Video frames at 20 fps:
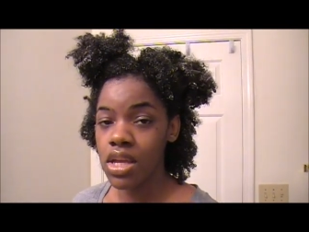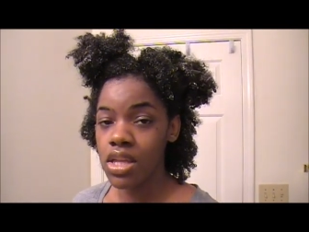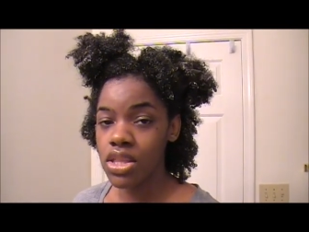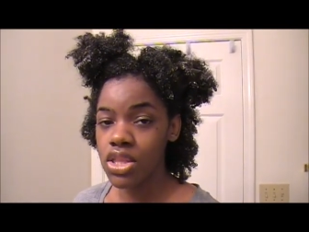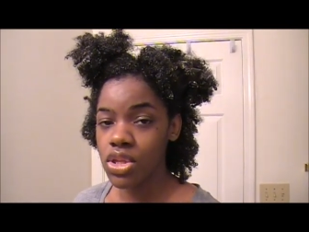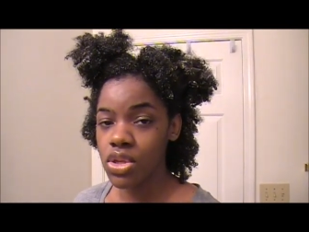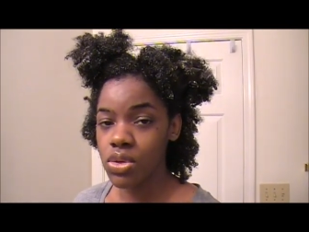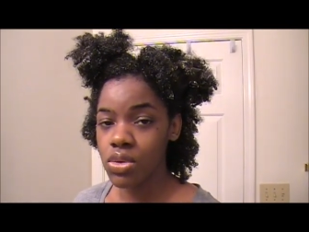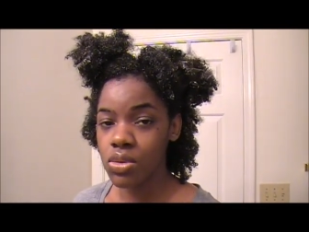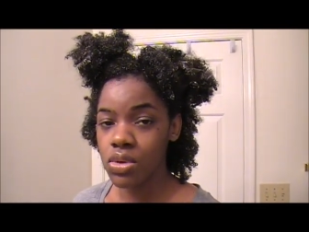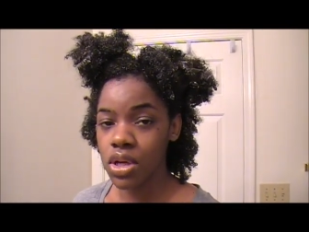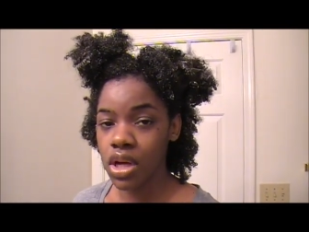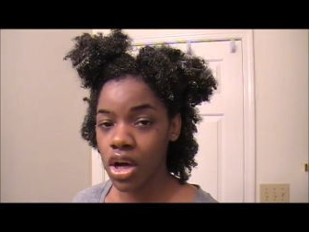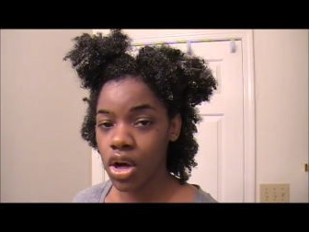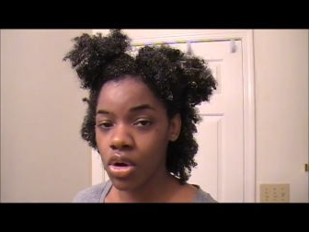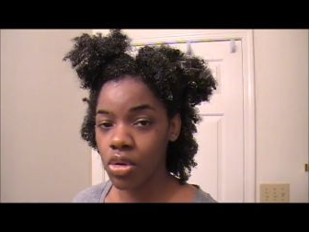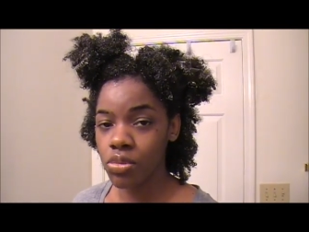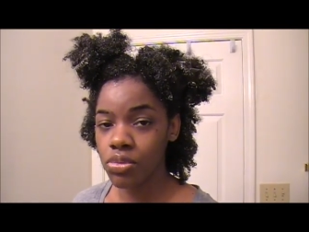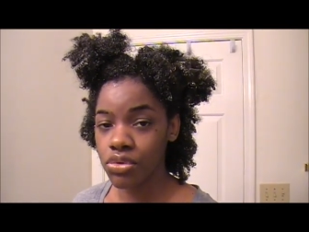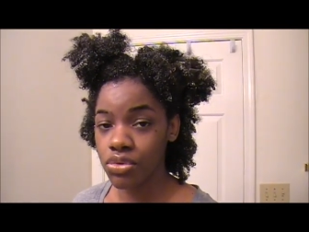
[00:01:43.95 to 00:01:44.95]
to
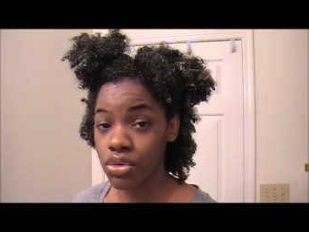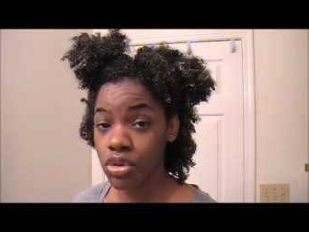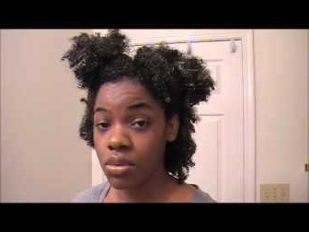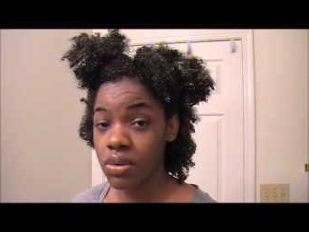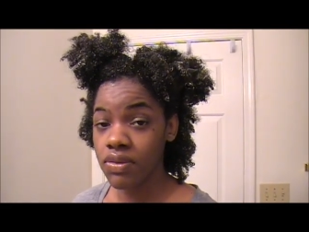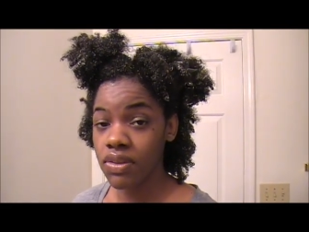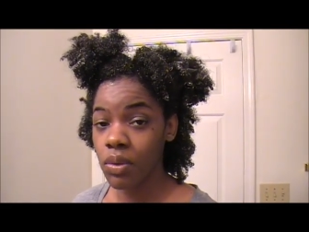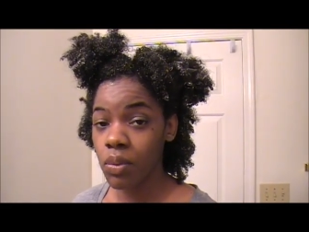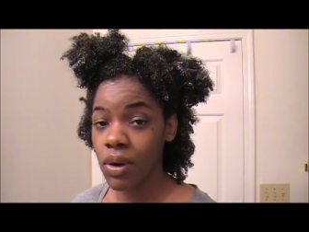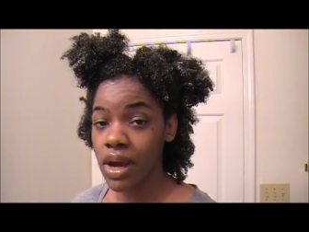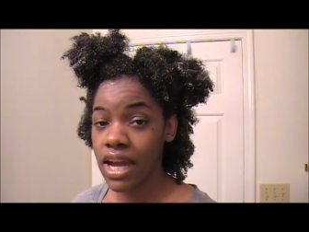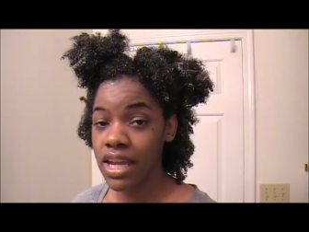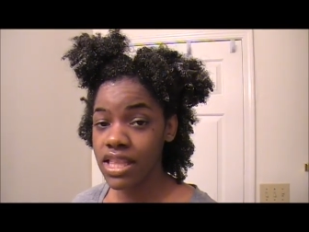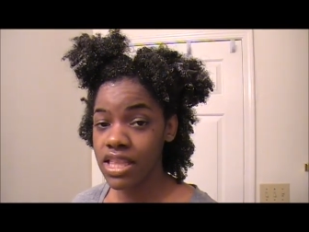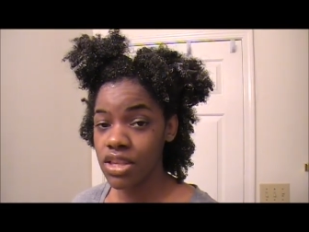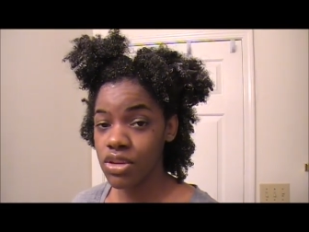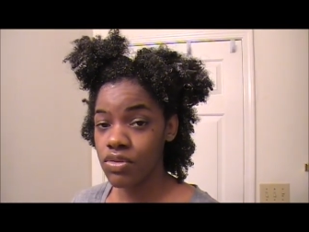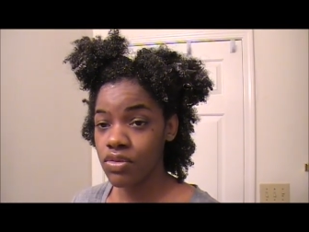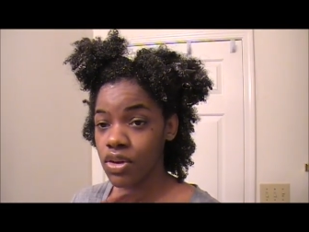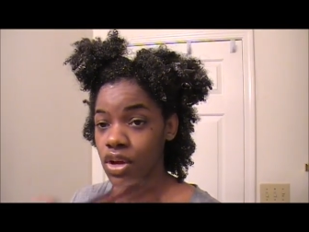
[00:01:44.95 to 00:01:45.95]
comb through with the wide
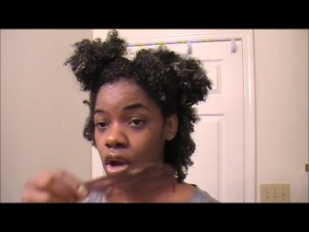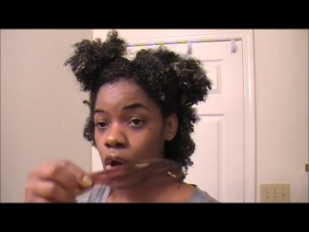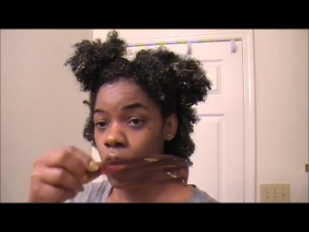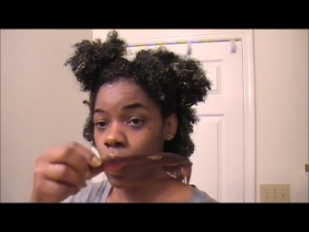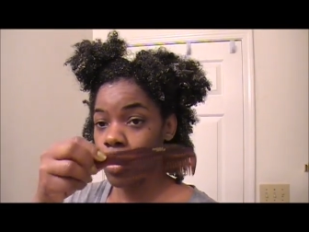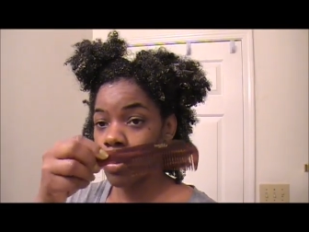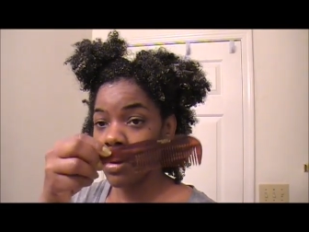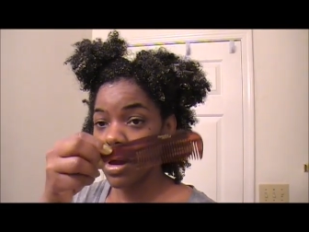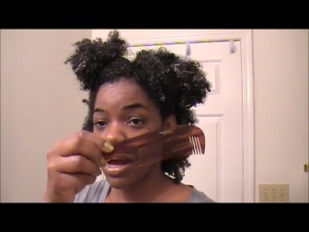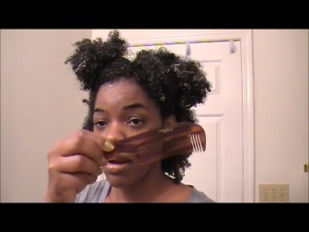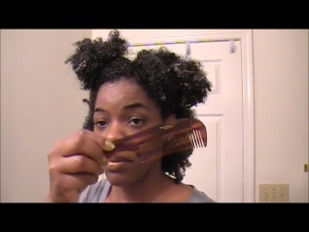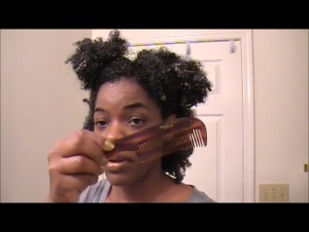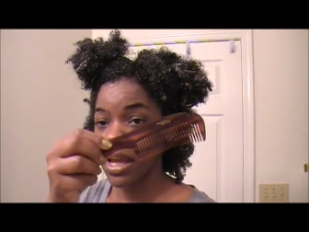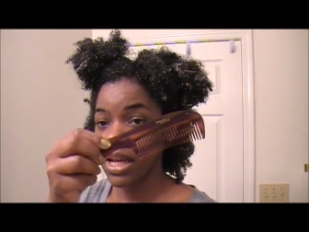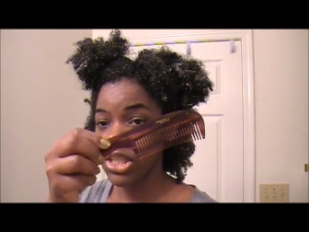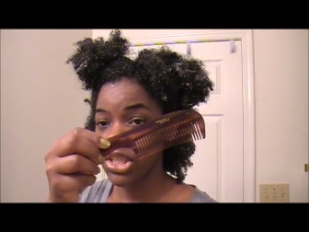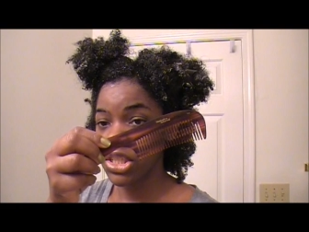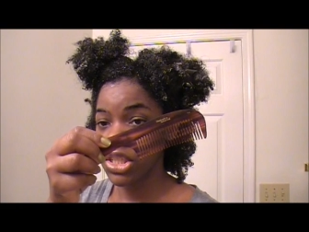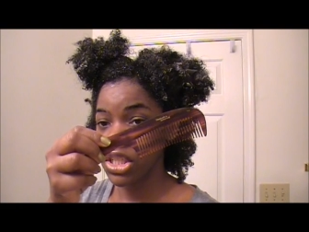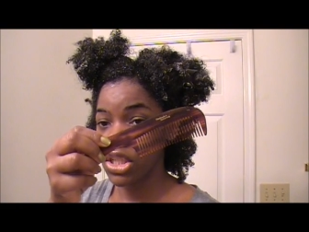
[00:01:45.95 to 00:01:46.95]
tooth comb, I would
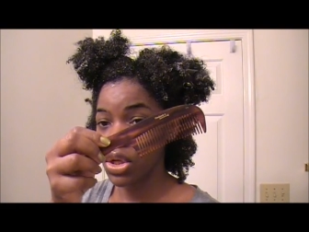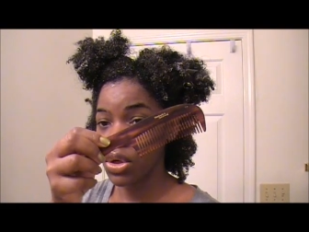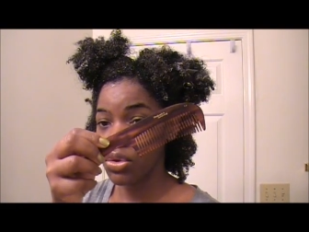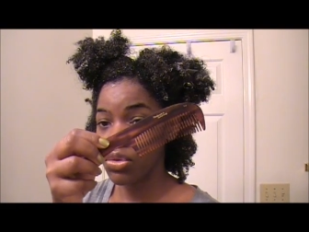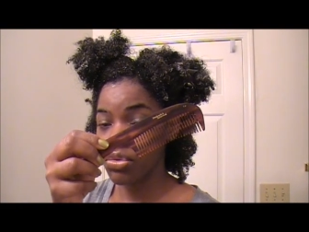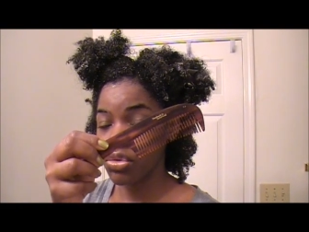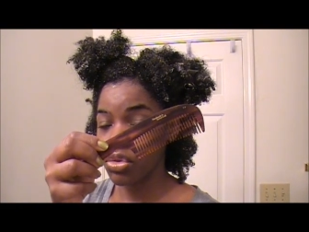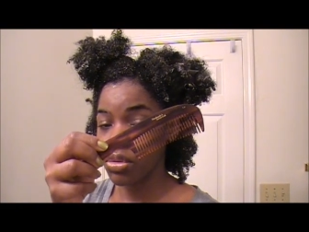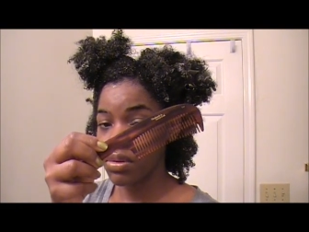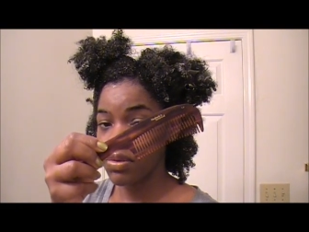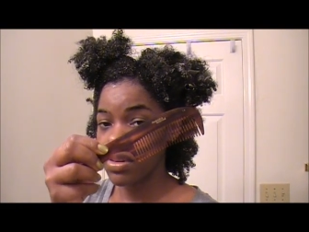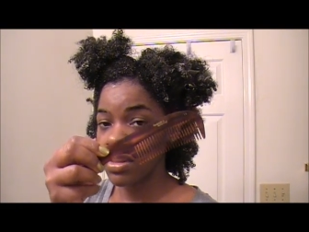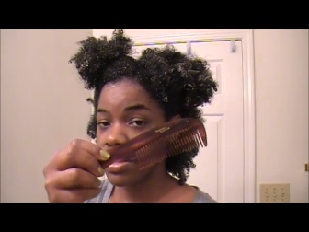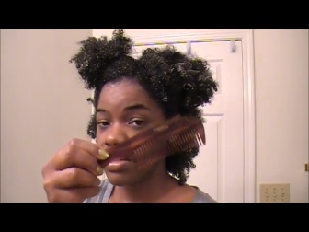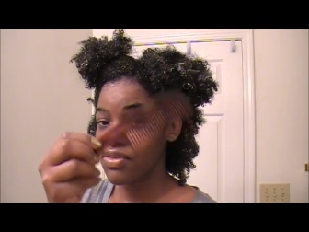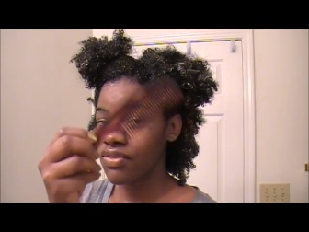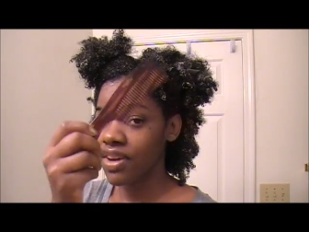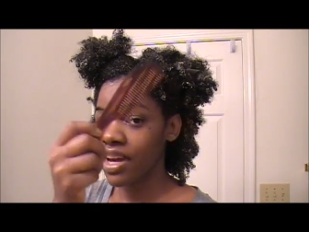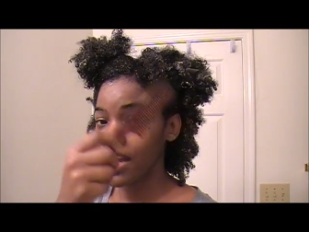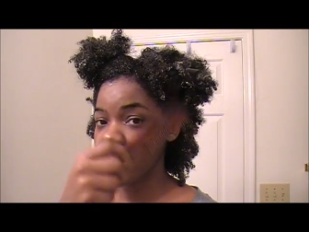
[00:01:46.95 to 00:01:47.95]
actually go through with
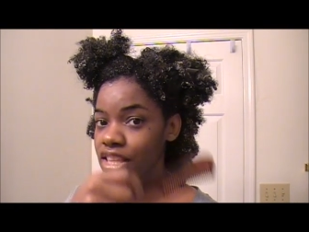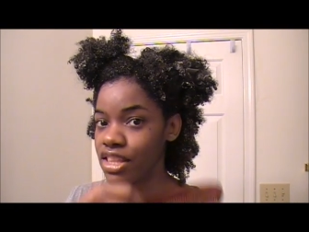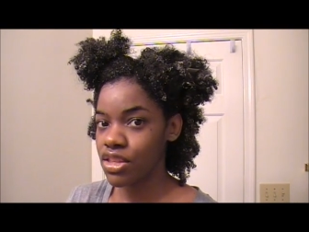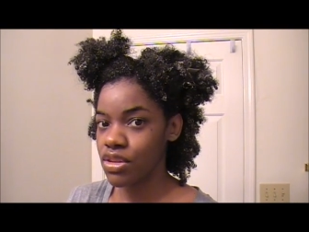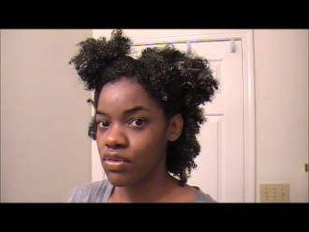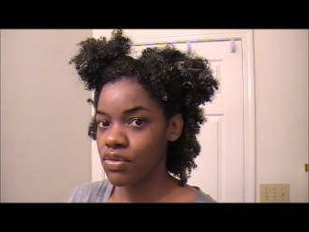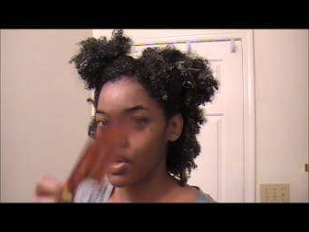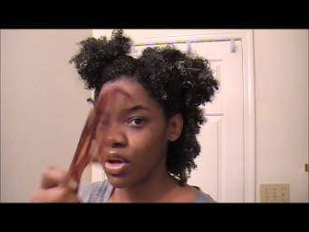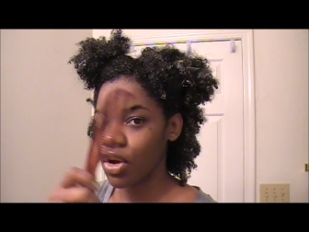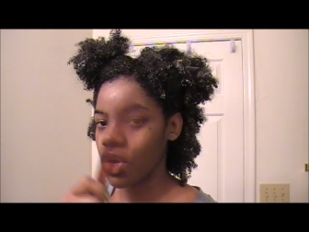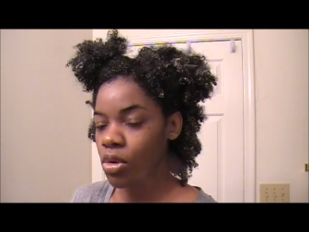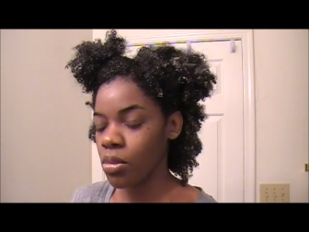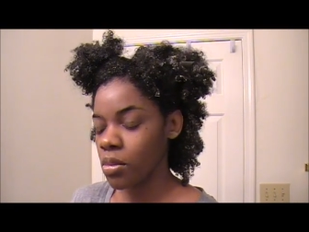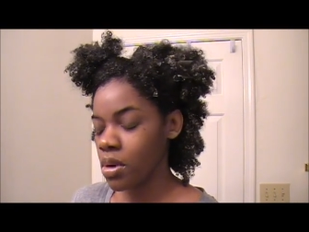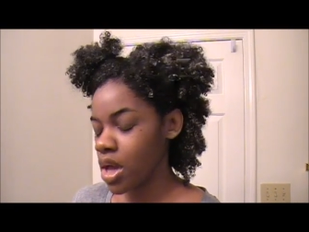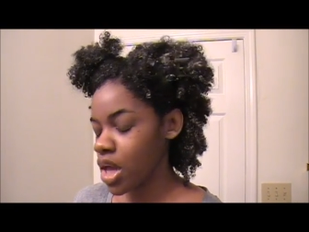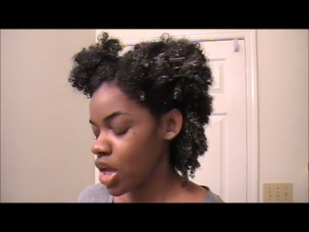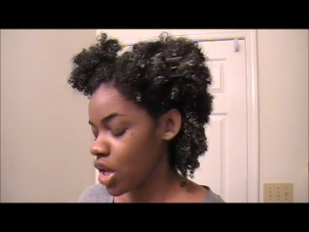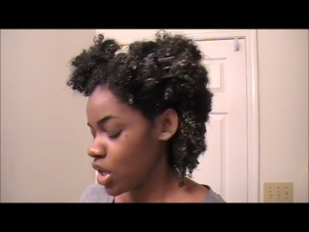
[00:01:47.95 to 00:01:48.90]
this fine tooth comb.